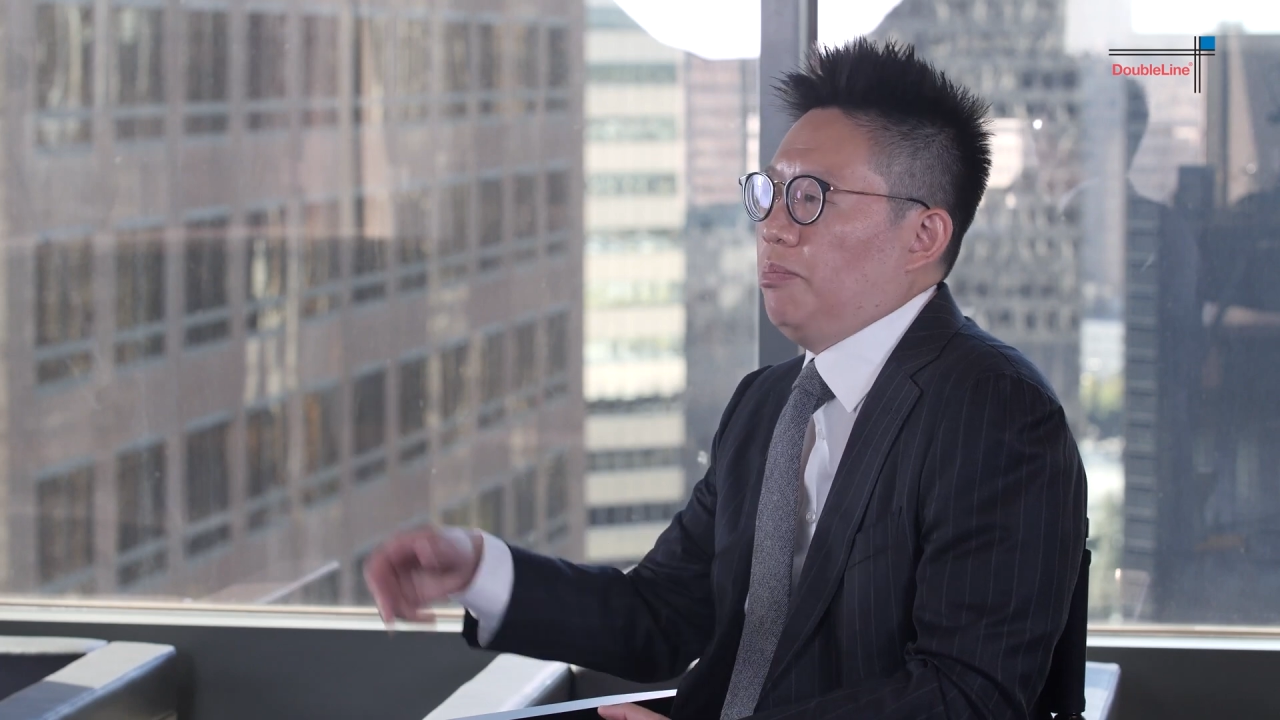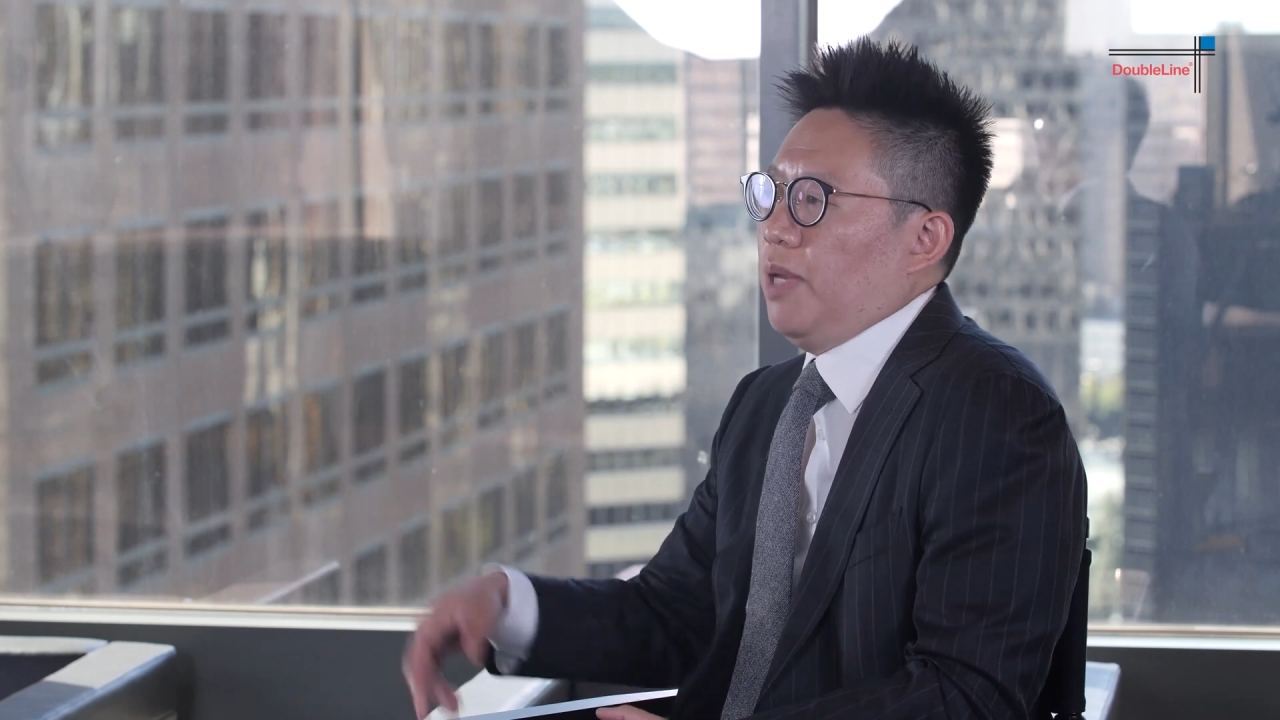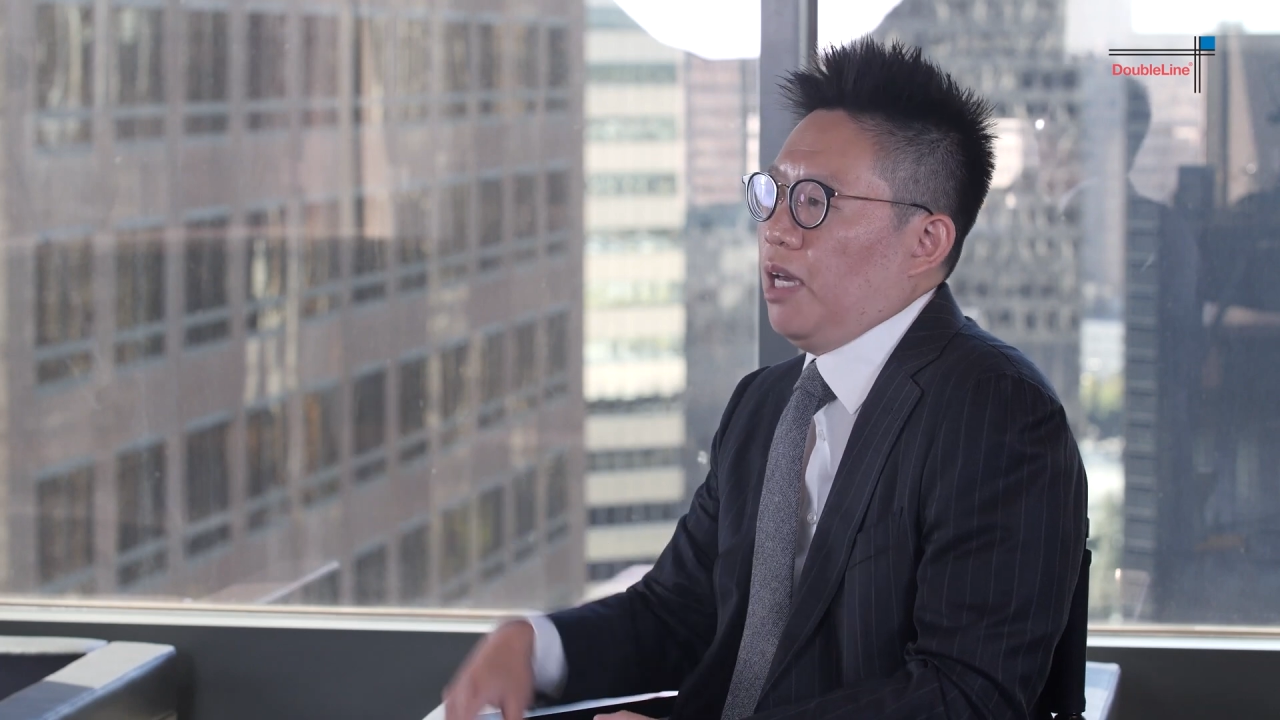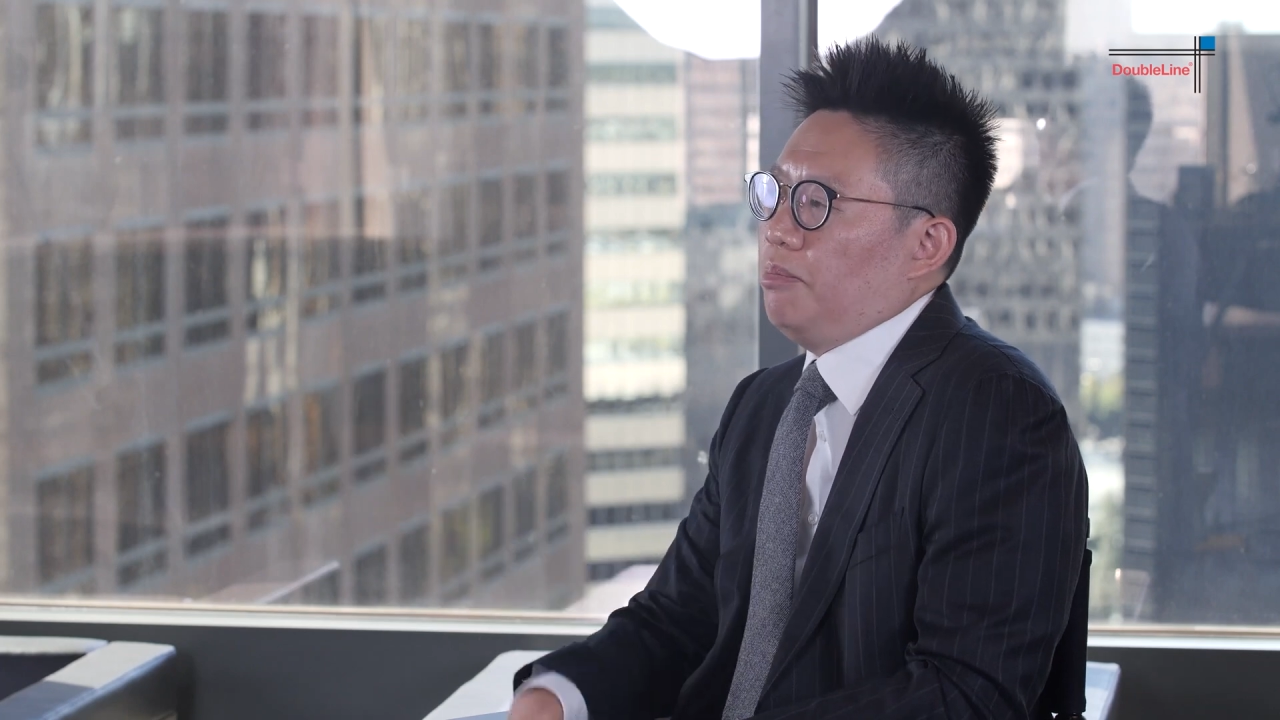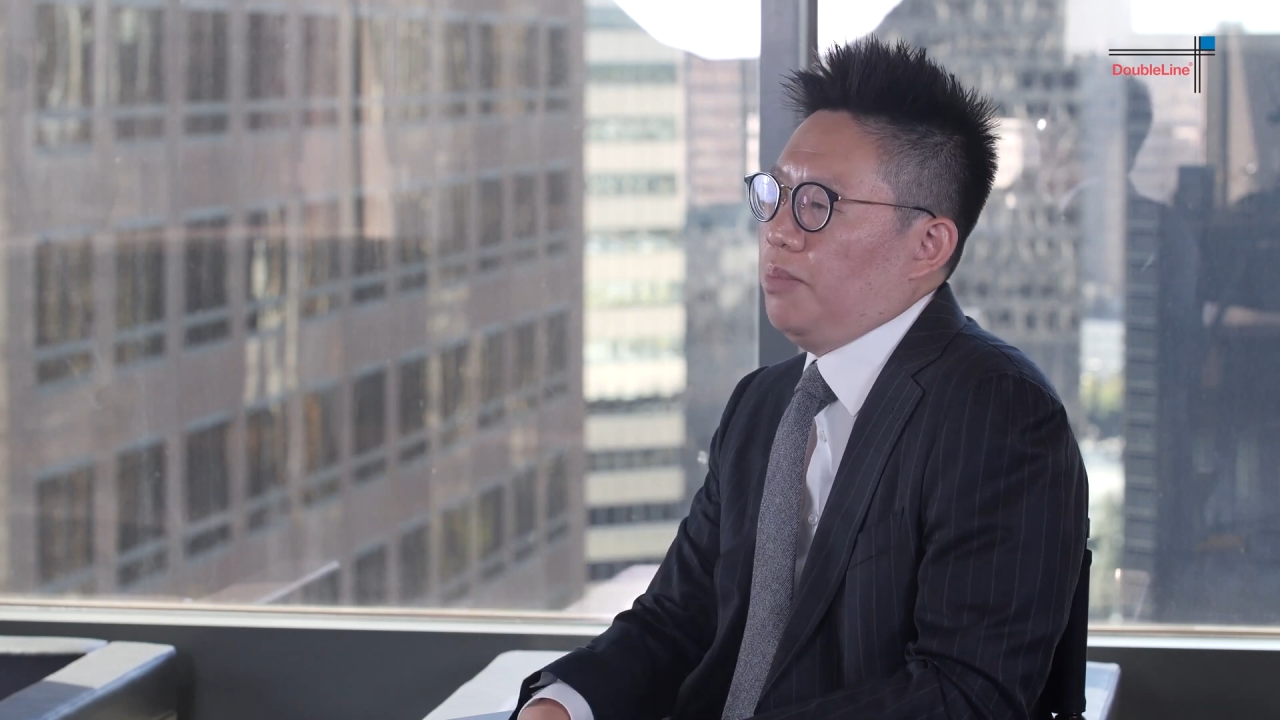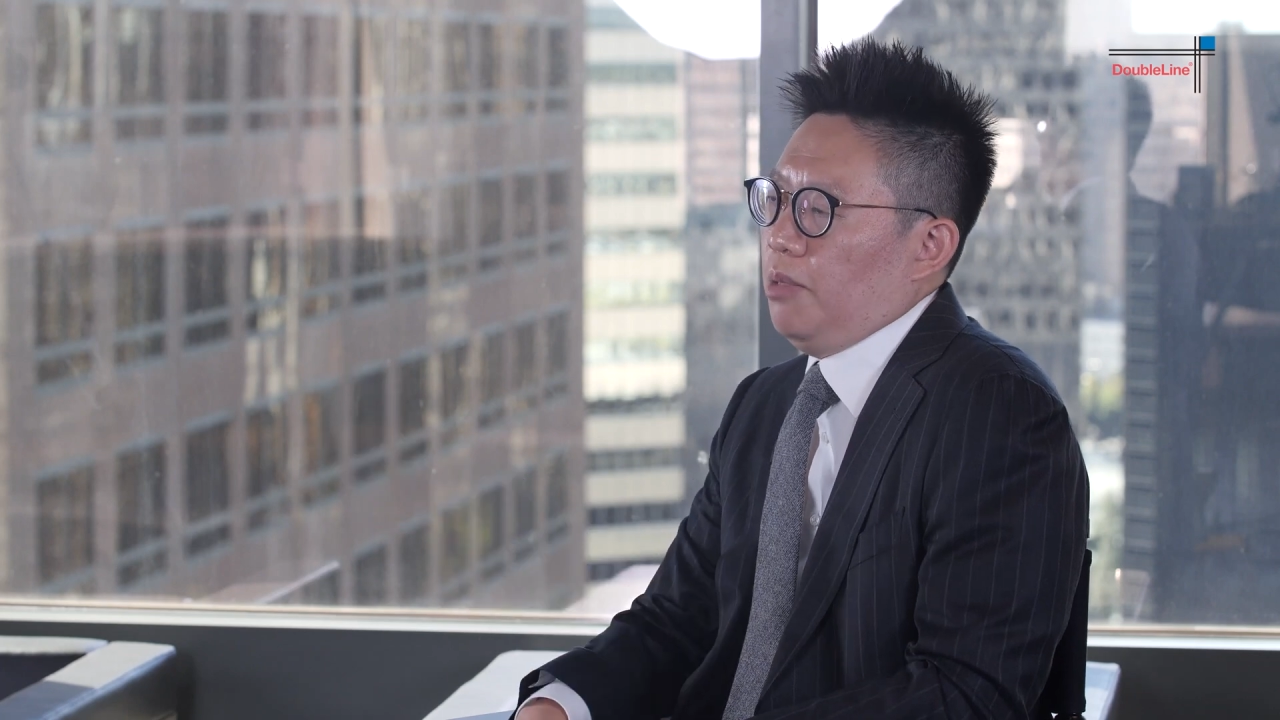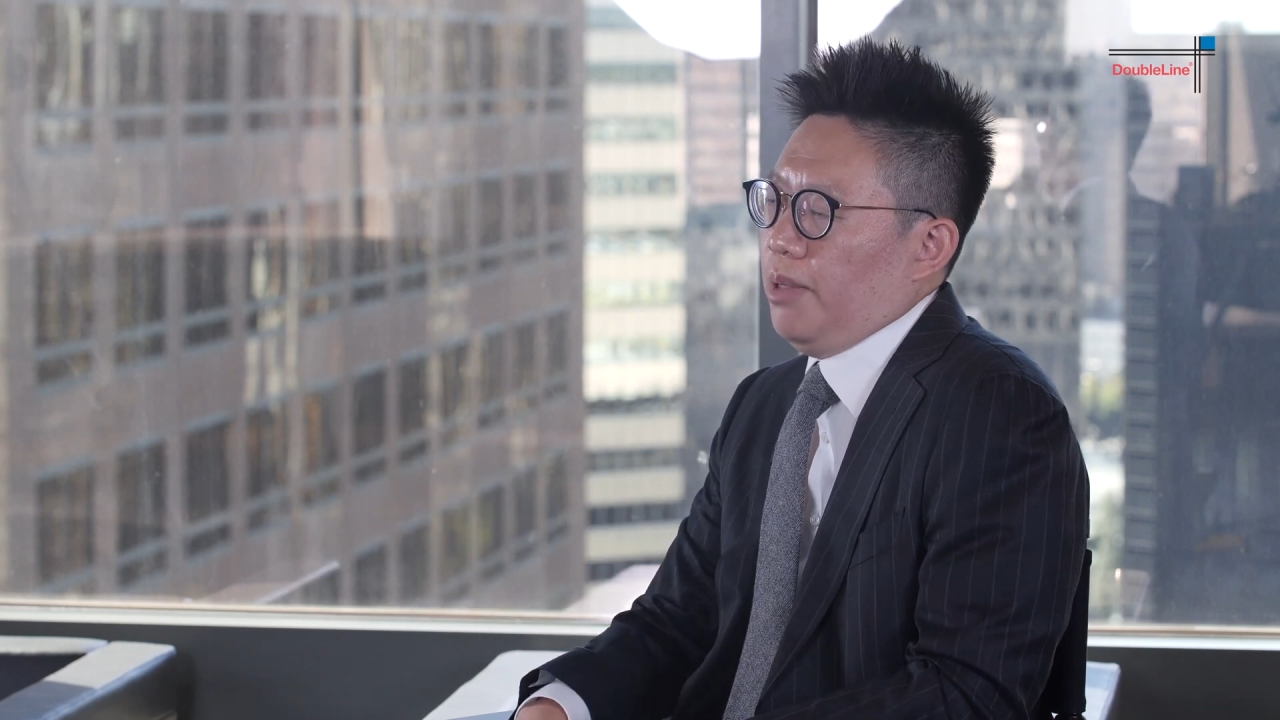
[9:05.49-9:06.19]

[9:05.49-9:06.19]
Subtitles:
paid